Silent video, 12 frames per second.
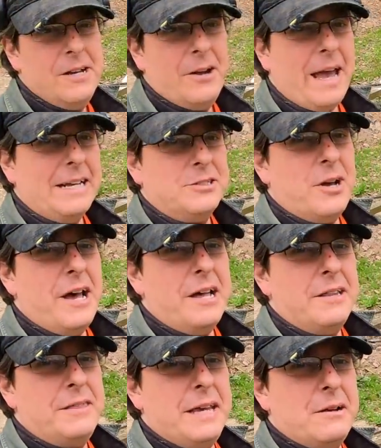Okay, so
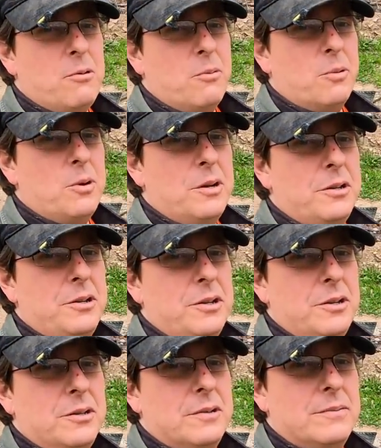I think what we're going to
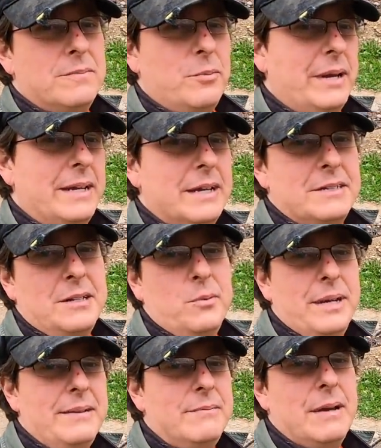do, we, I say
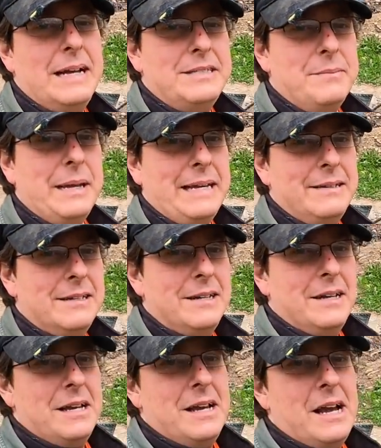we, I see me,
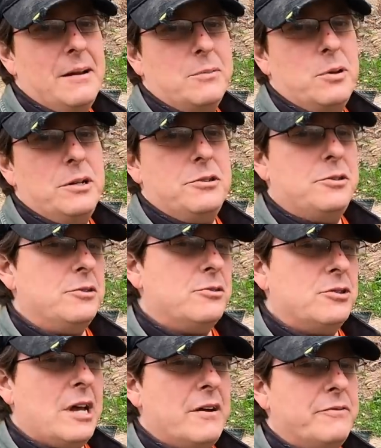I'm going to
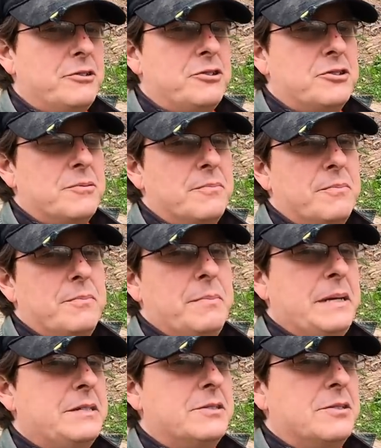salvage some
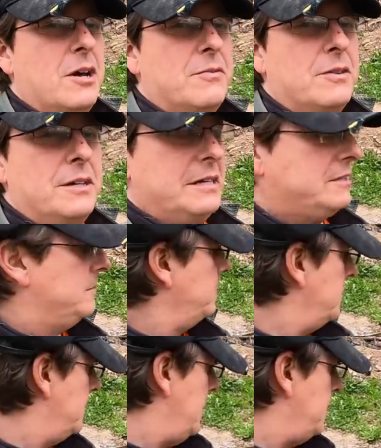pieces off of this. I'm
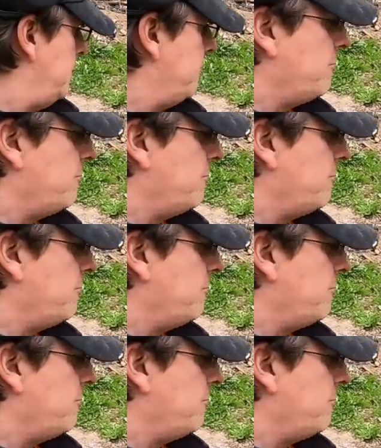going to cut the